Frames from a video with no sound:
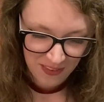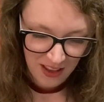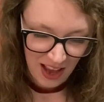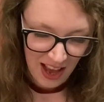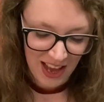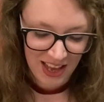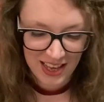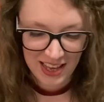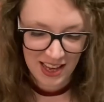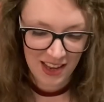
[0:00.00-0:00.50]

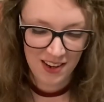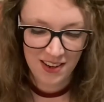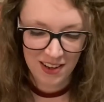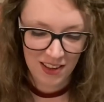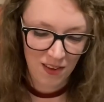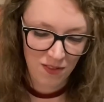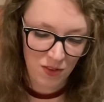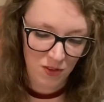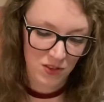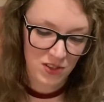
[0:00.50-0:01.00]
I cannot
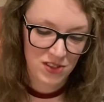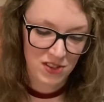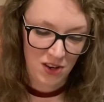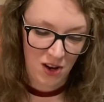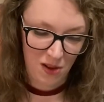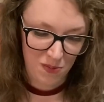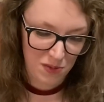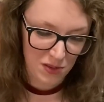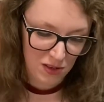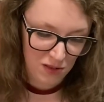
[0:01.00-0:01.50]
give you a
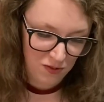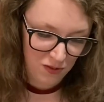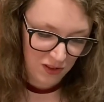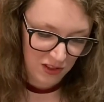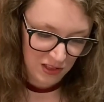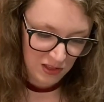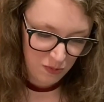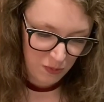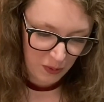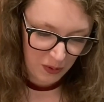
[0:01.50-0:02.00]
synopsis for
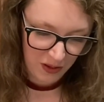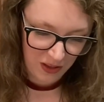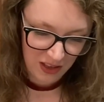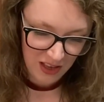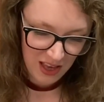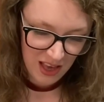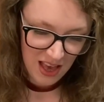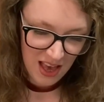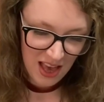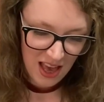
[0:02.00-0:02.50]
this book.
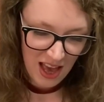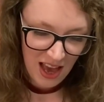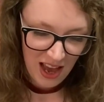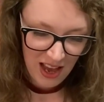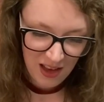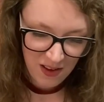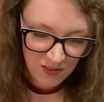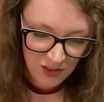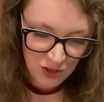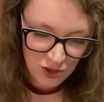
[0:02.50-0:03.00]
I
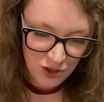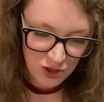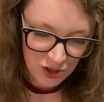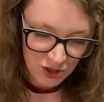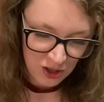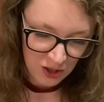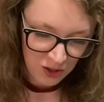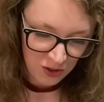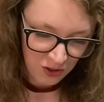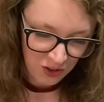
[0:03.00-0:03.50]
have a
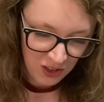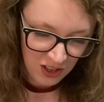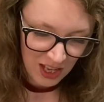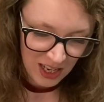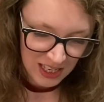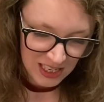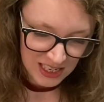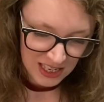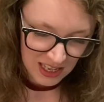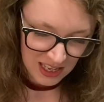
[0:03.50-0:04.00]
general
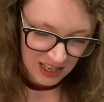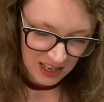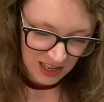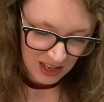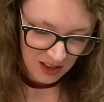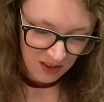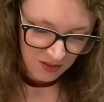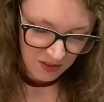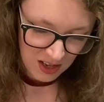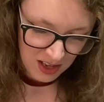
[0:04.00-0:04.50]
idea
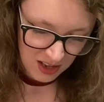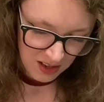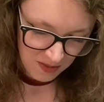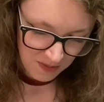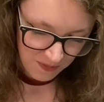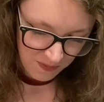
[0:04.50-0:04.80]
of it.